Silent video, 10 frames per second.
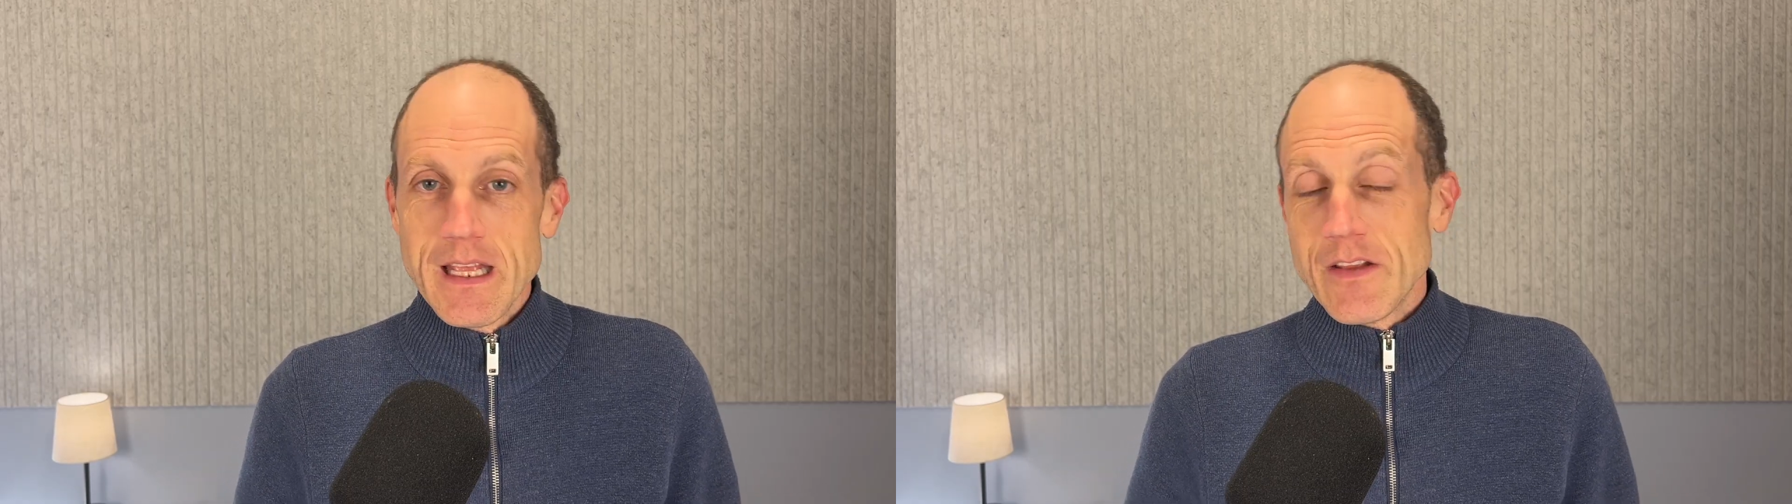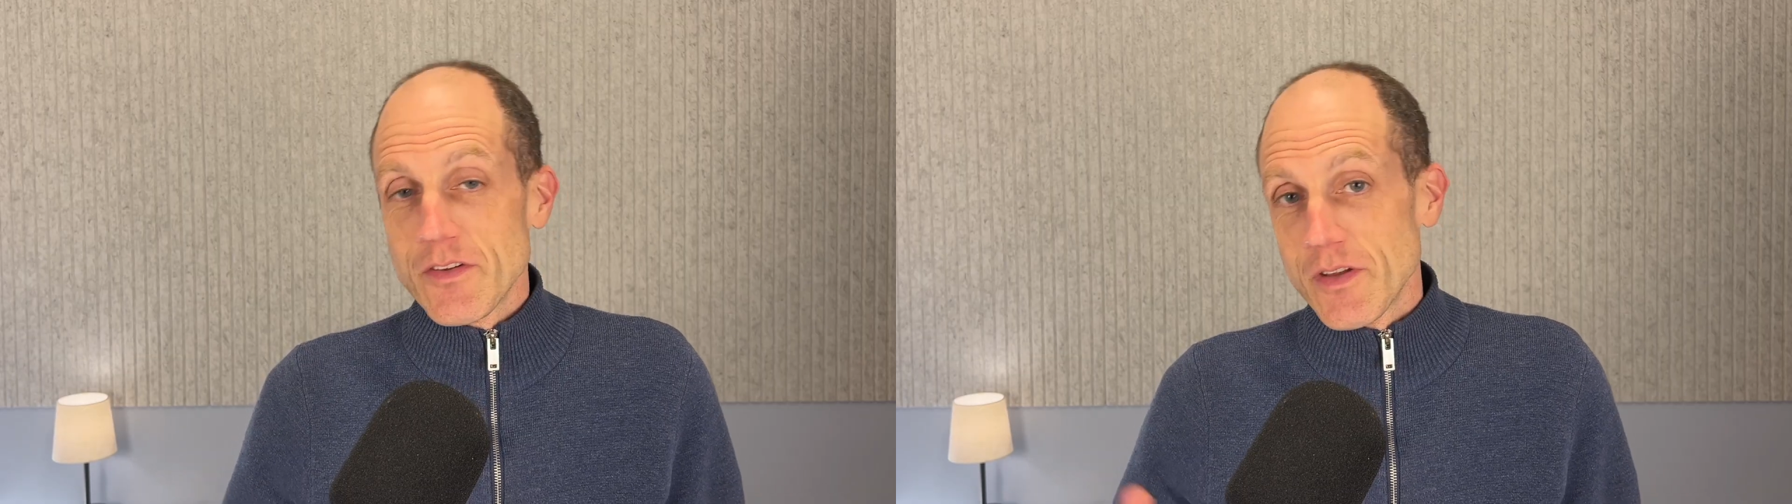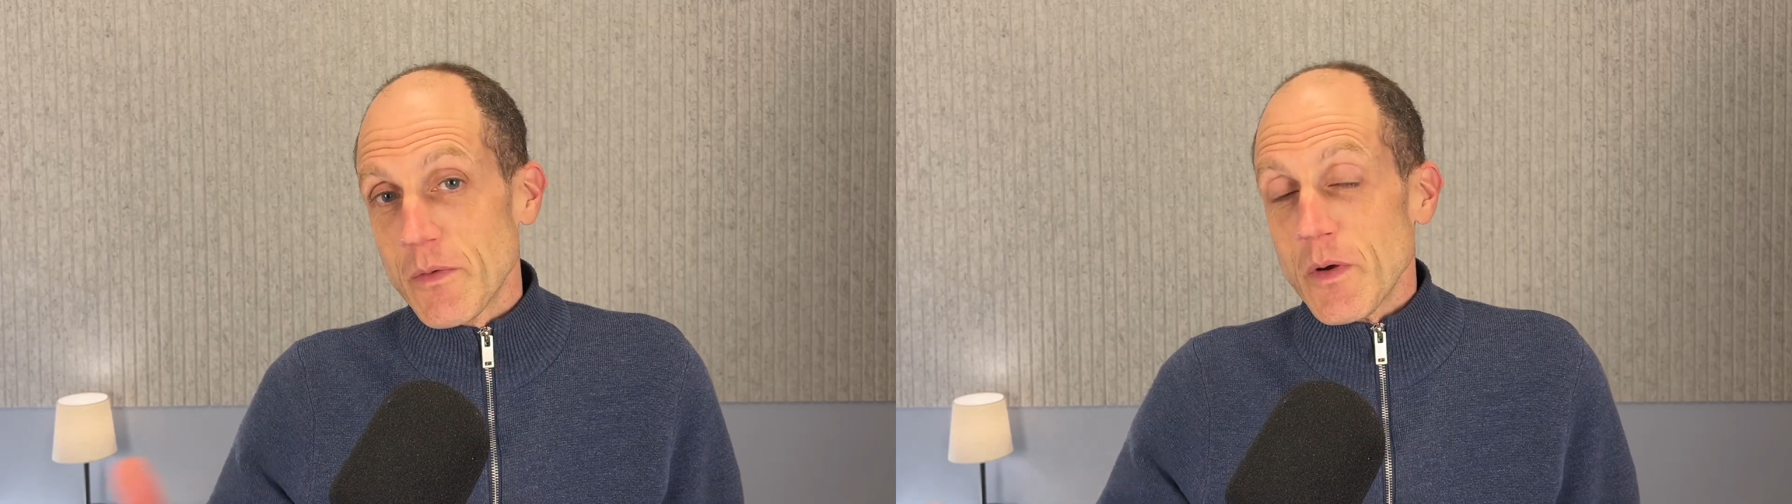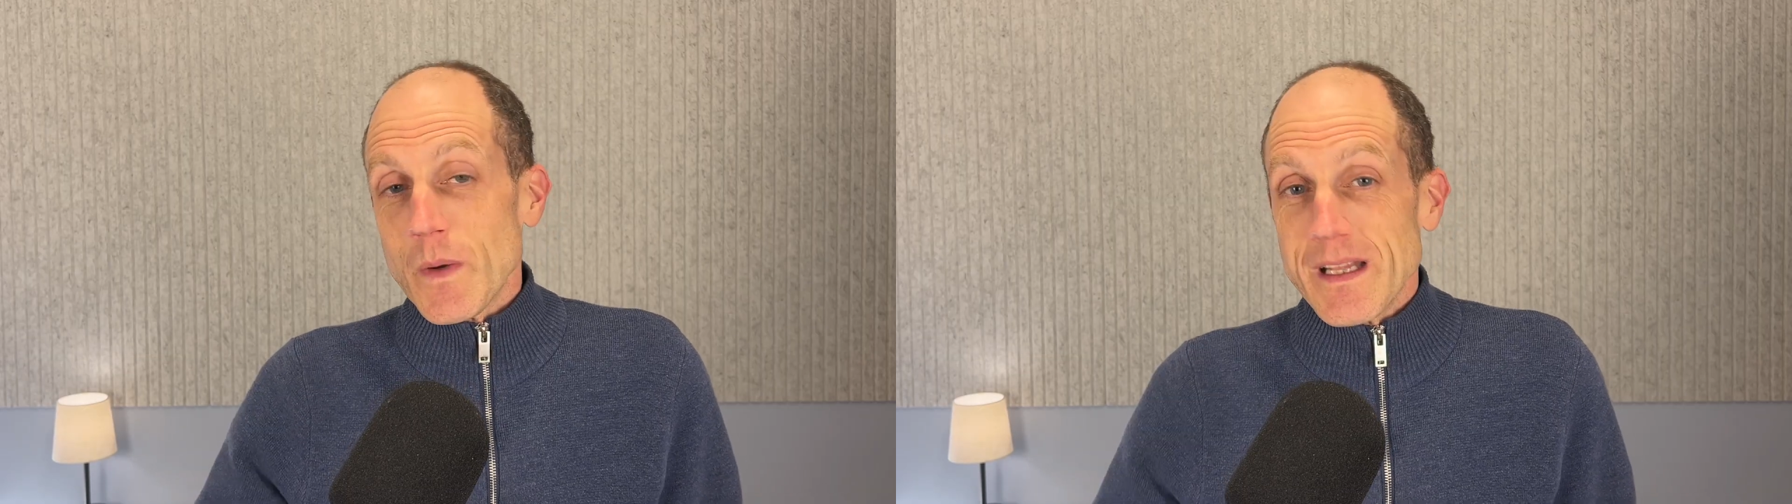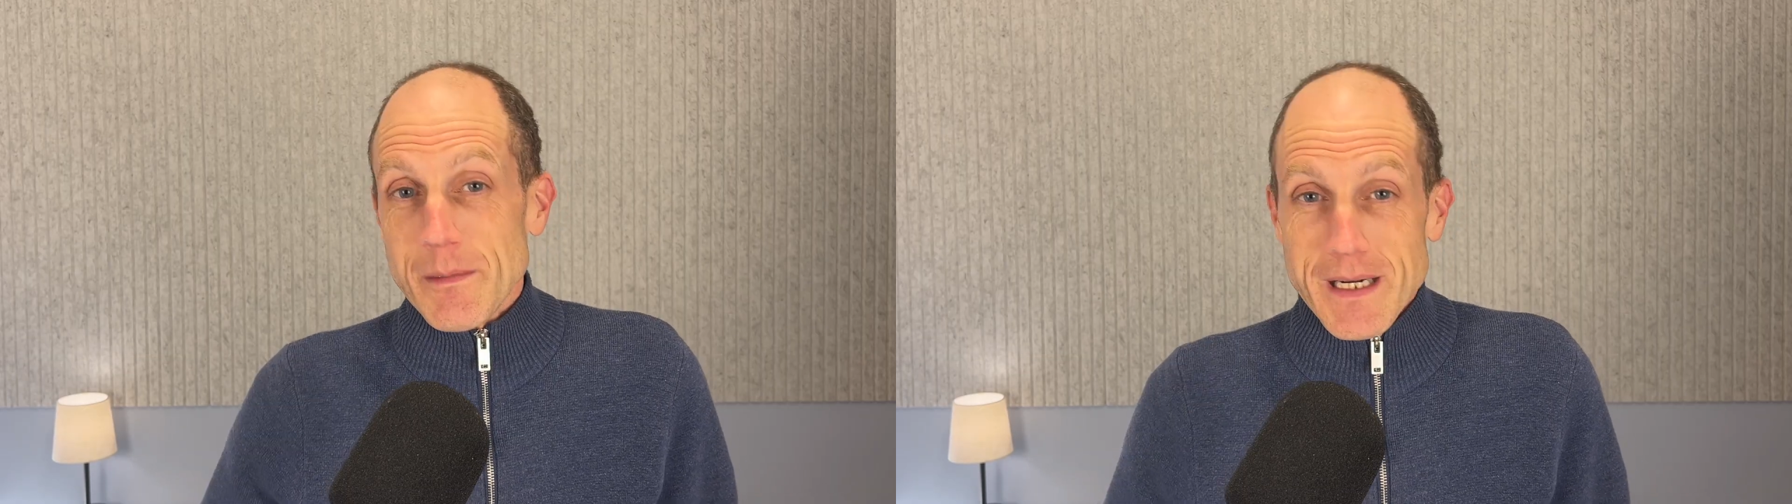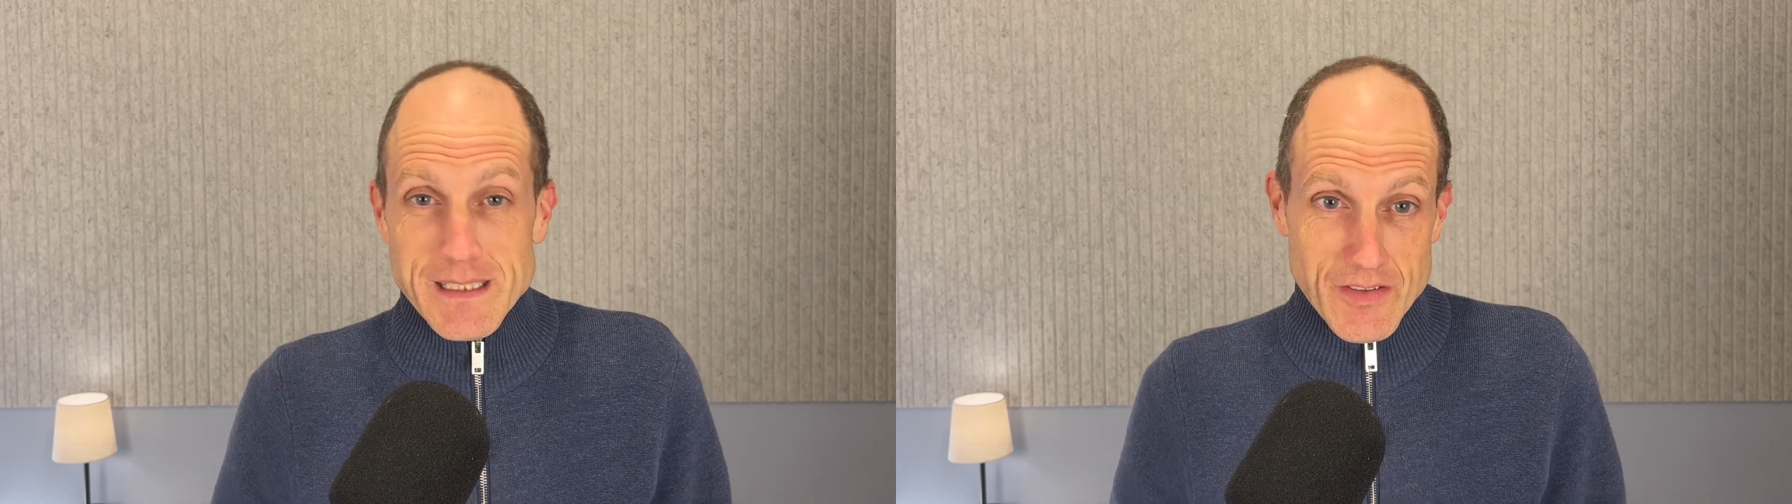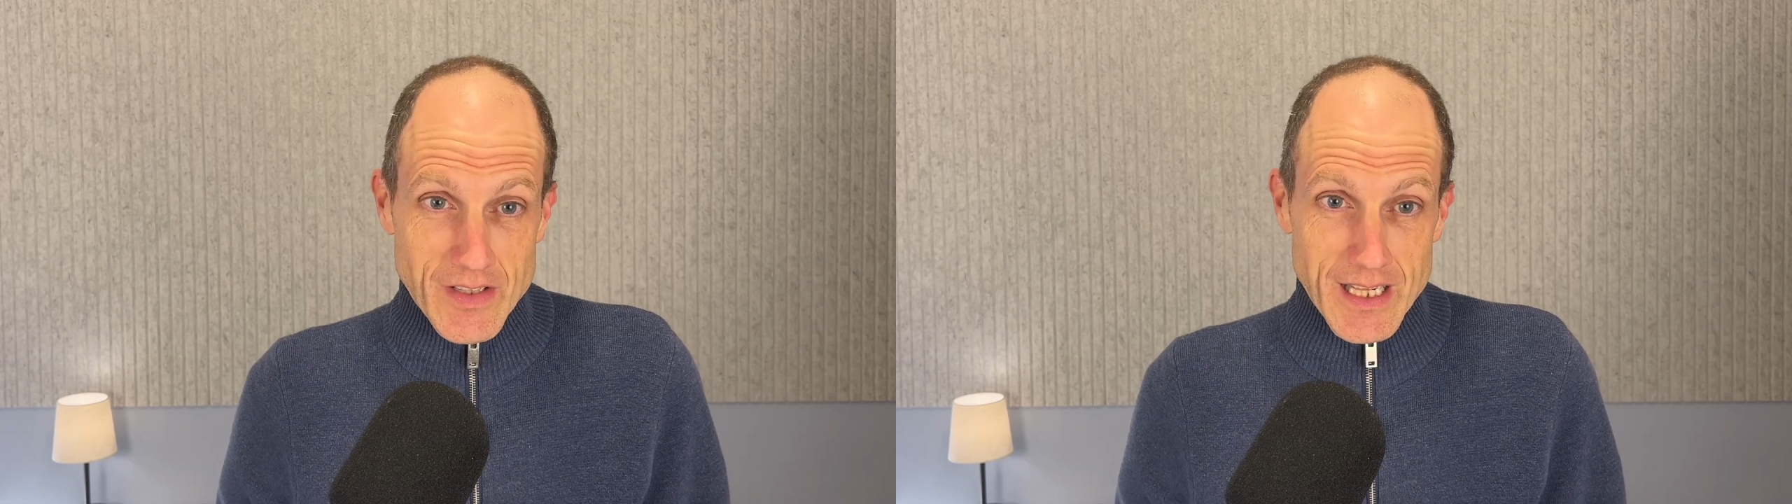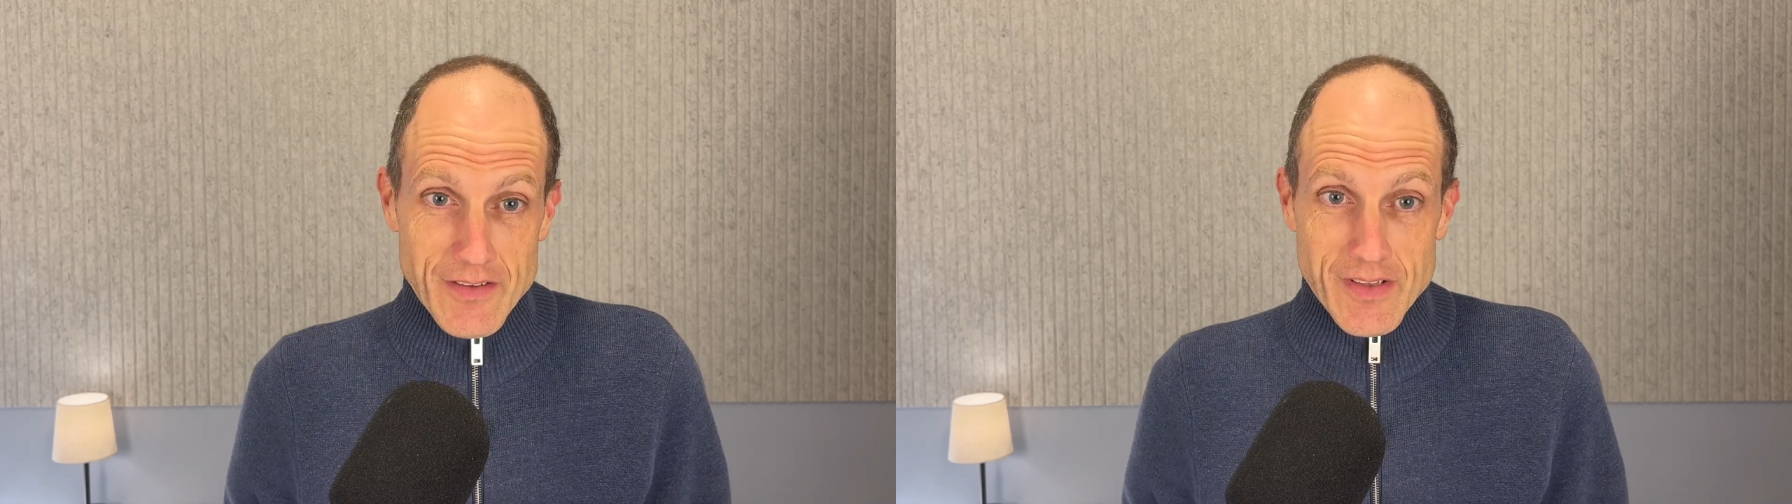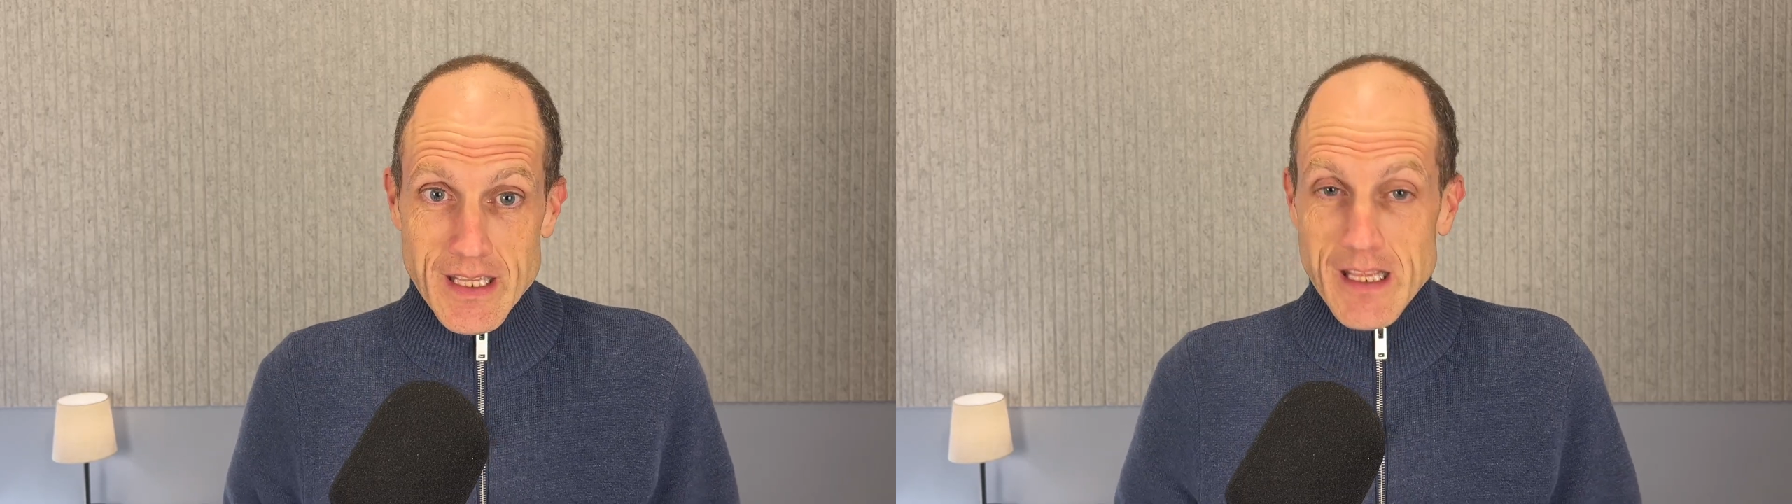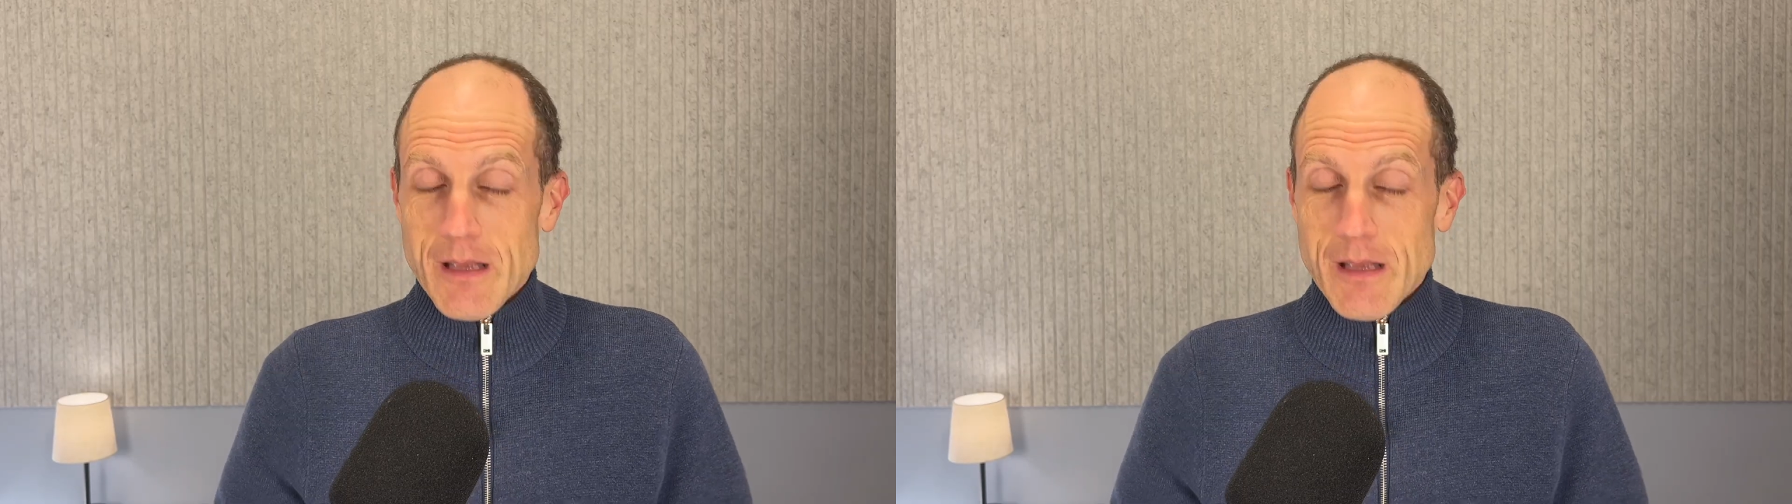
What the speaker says: So when demand is inelastic,